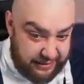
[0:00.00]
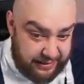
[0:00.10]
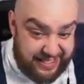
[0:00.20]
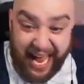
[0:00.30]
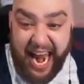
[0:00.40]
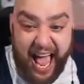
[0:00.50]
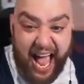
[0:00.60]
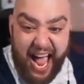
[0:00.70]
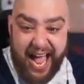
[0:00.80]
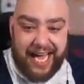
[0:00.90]

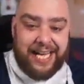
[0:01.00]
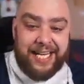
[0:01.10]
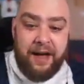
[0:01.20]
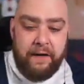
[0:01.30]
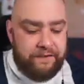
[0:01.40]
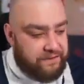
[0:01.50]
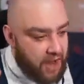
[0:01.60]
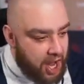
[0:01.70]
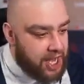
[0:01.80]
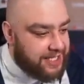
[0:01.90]
Salah!
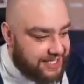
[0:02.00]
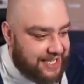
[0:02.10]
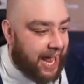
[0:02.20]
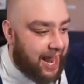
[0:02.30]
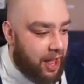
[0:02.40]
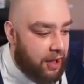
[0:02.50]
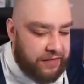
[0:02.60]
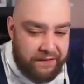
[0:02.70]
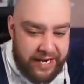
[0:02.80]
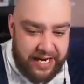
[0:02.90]
Third Salah of
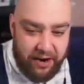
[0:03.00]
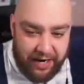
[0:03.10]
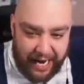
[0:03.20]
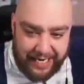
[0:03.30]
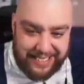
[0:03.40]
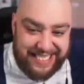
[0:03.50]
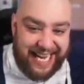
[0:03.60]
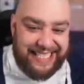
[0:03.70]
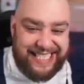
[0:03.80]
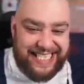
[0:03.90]
the video, guys.
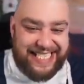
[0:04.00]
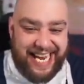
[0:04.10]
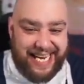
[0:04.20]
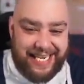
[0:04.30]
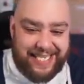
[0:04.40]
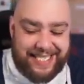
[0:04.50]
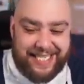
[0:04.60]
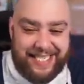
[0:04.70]
96.